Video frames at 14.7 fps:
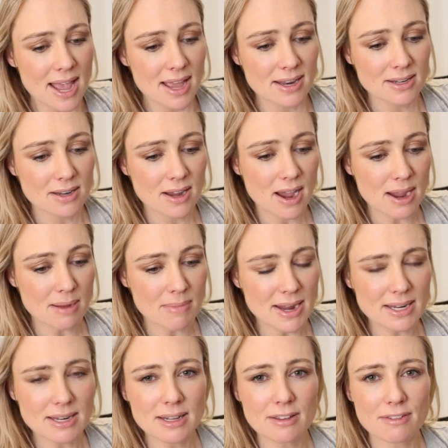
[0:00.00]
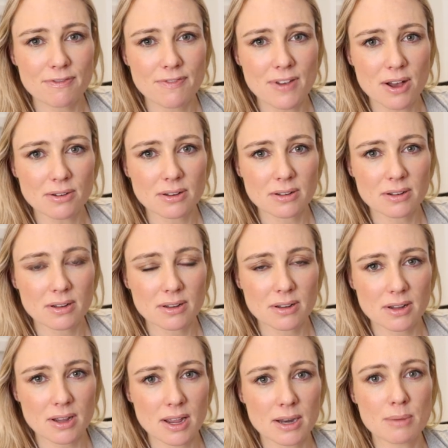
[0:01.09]
And I immediately felt
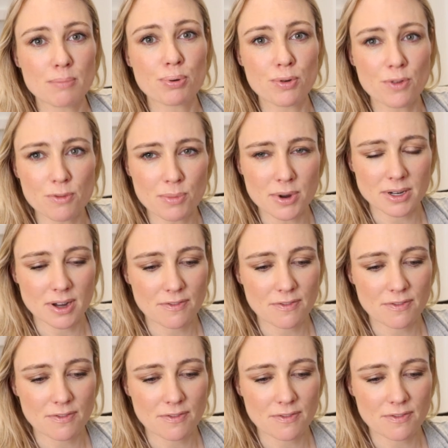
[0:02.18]
an improvement.